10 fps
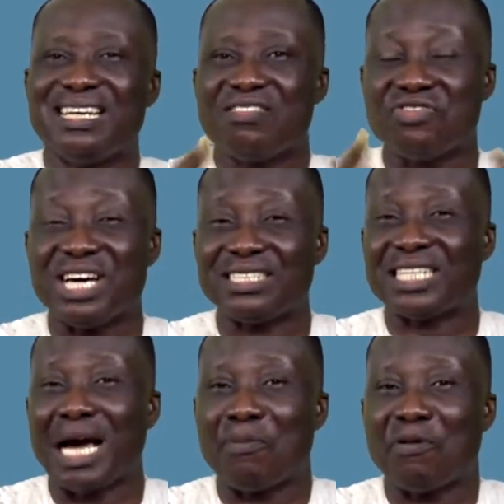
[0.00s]
That
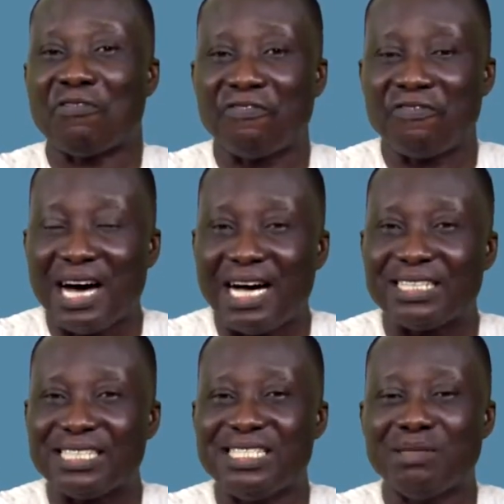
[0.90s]
type of
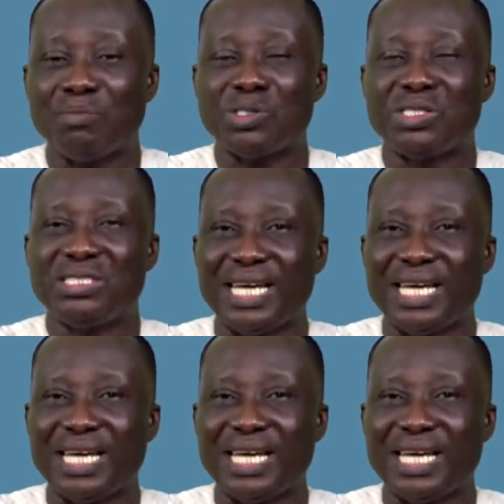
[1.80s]
fat is the most